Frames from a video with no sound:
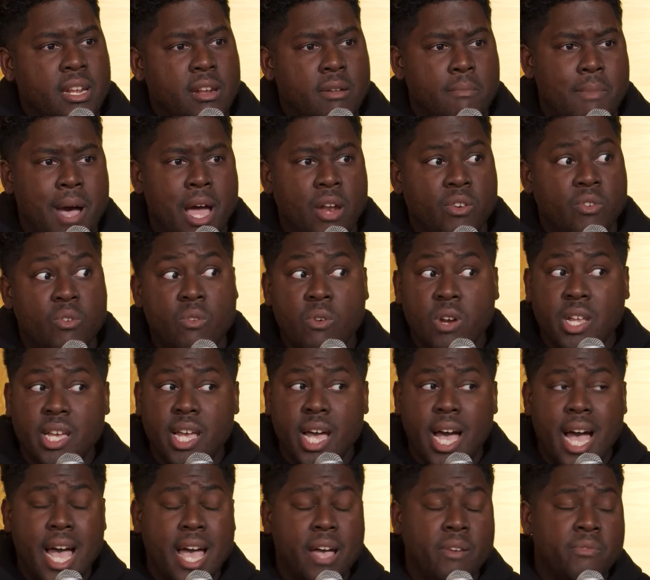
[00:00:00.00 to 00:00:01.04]
and a minority,
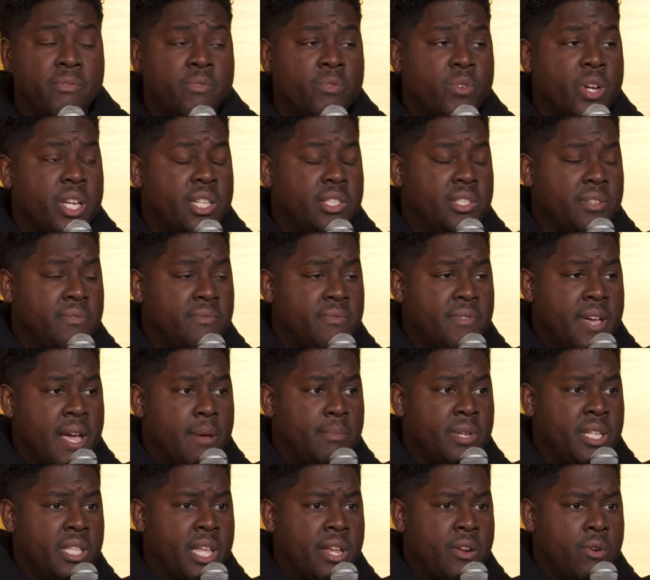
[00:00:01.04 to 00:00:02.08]
I have friends and
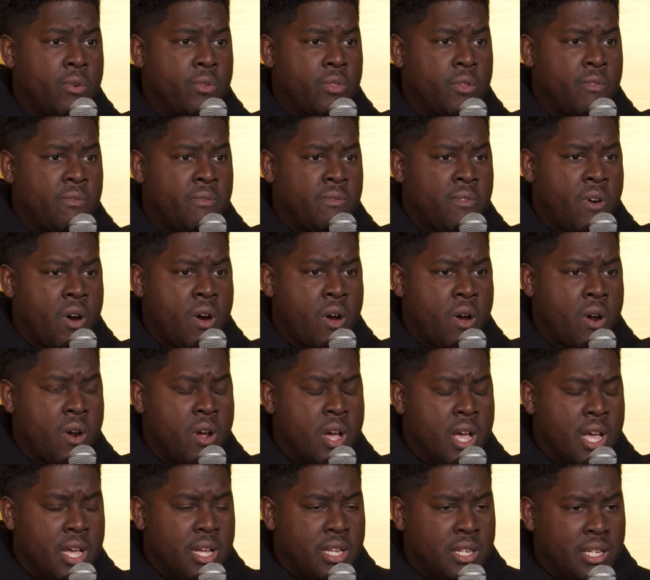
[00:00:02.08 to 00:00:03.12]
family that are on the far
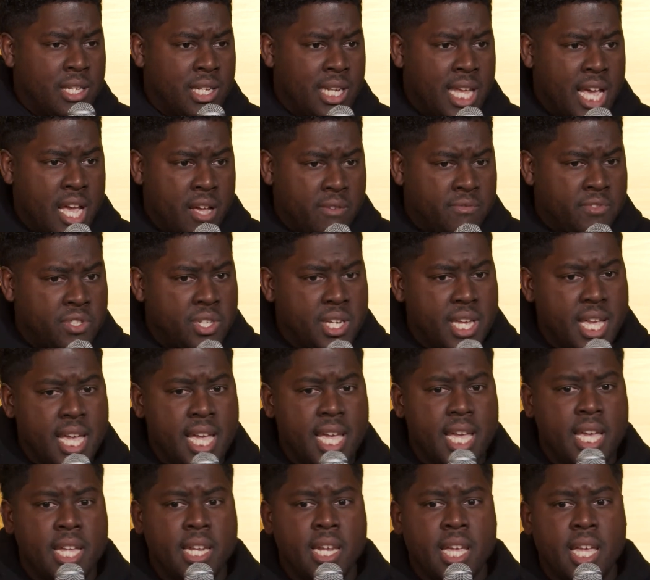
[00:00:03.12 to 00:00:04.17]
left,
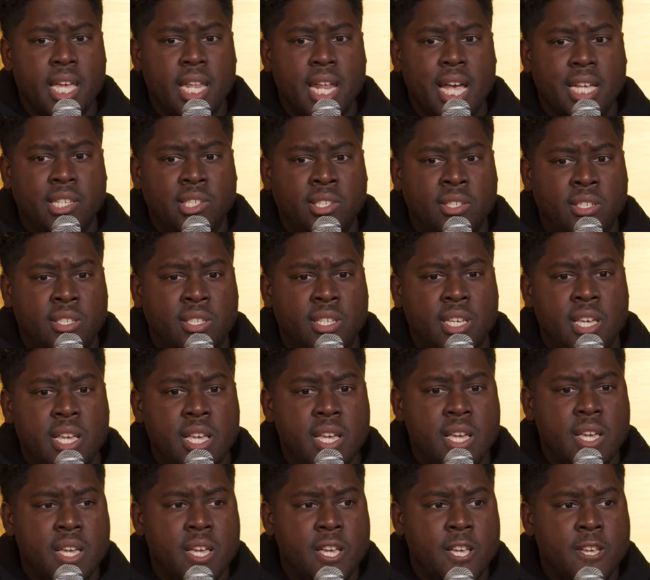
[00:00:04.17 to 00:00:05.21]
and and I
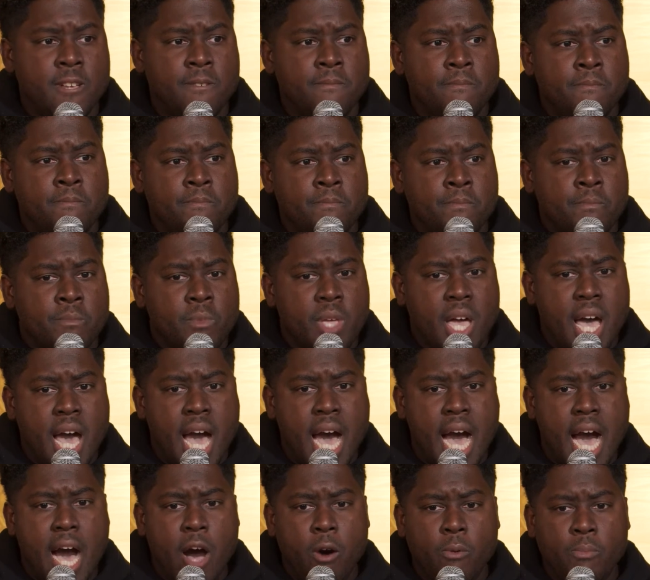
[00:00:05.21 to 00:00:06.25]
see
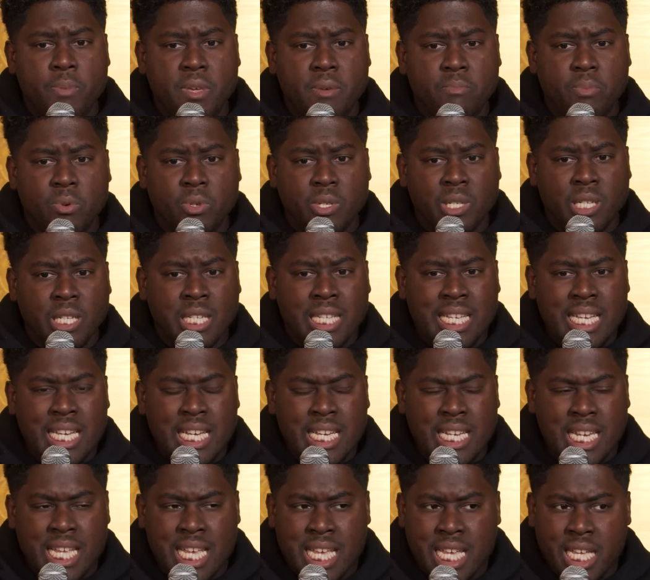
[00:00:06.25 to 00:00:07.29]
how people
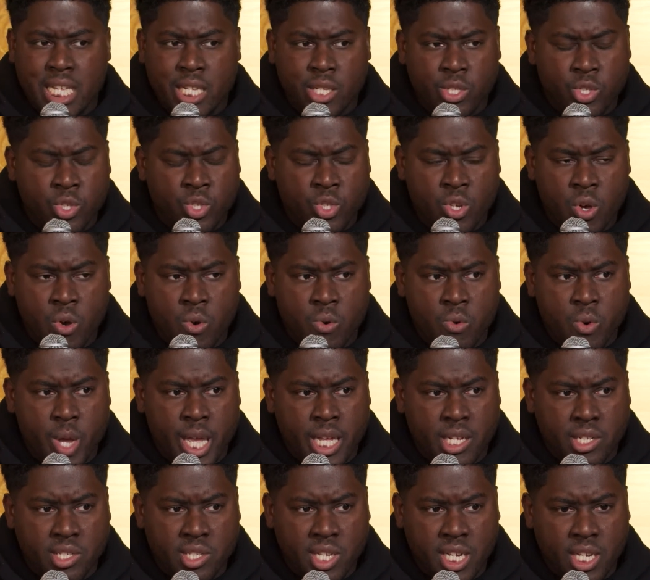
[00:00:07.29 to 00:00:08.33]
lean in so
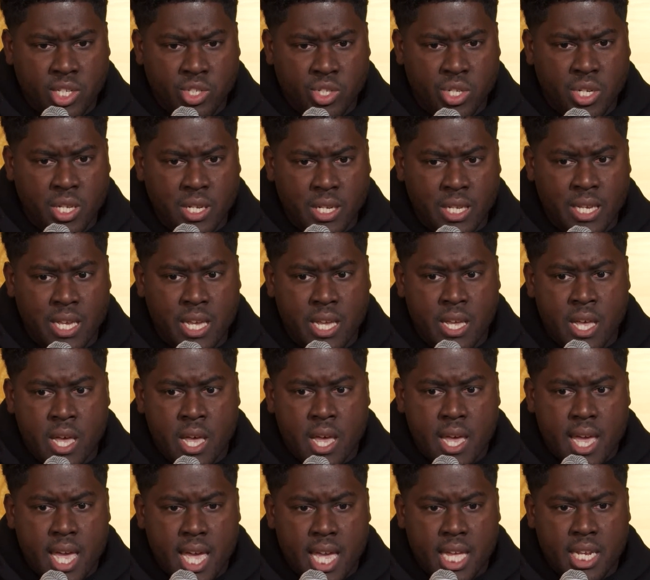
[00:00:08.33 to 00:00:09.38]
intentionally
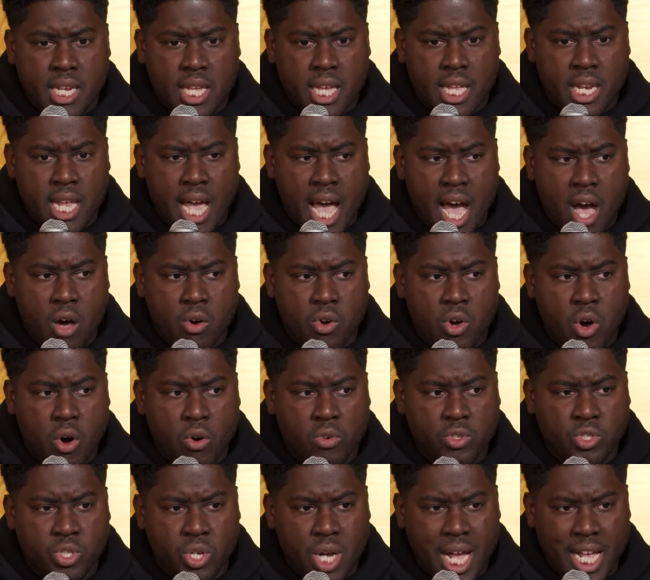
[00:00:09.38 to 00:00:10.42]
and, and how
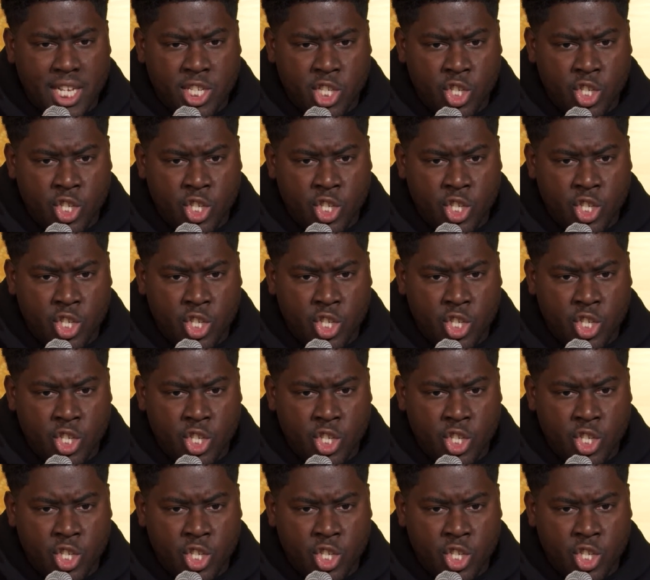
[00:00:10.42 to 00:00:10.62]
culture has